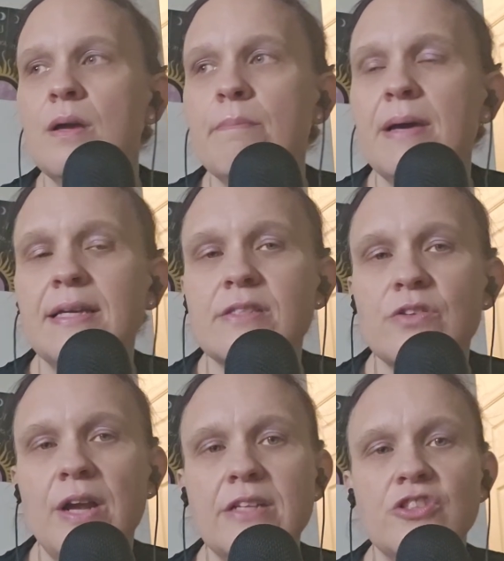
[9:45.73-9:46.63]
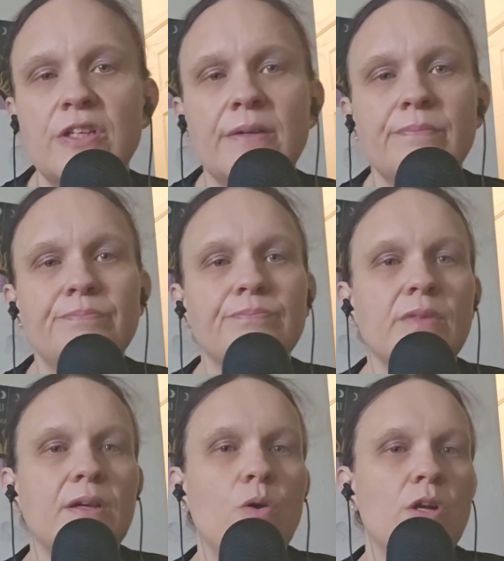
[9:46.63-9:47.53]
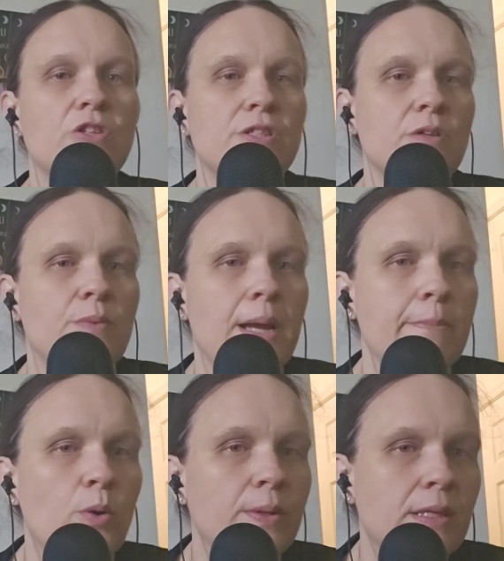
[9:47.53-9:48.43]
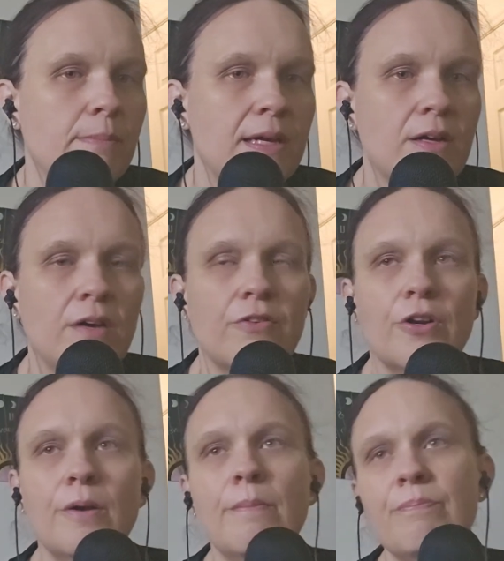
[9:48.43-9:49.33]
mic scratching, or just a ramble with the mic cover.